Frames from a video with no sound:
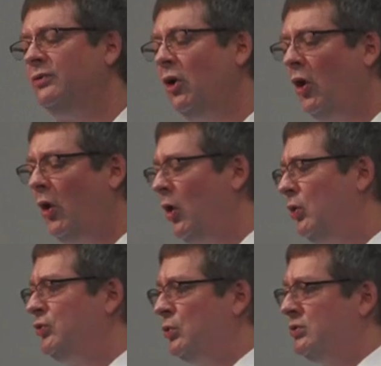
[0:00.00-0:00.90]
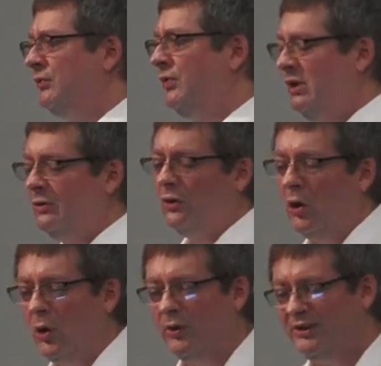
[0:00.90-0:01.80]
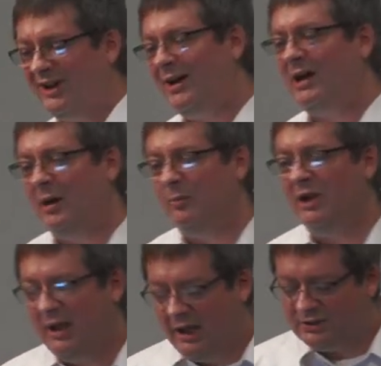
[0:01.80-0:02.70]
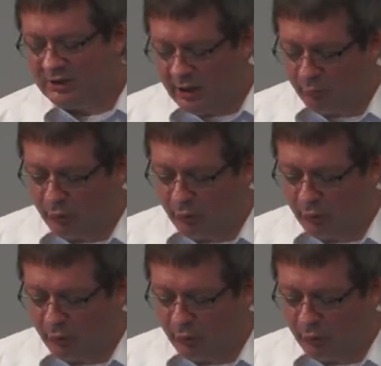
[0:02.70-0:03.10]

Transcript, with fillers: for all sorts of things all the time. It's not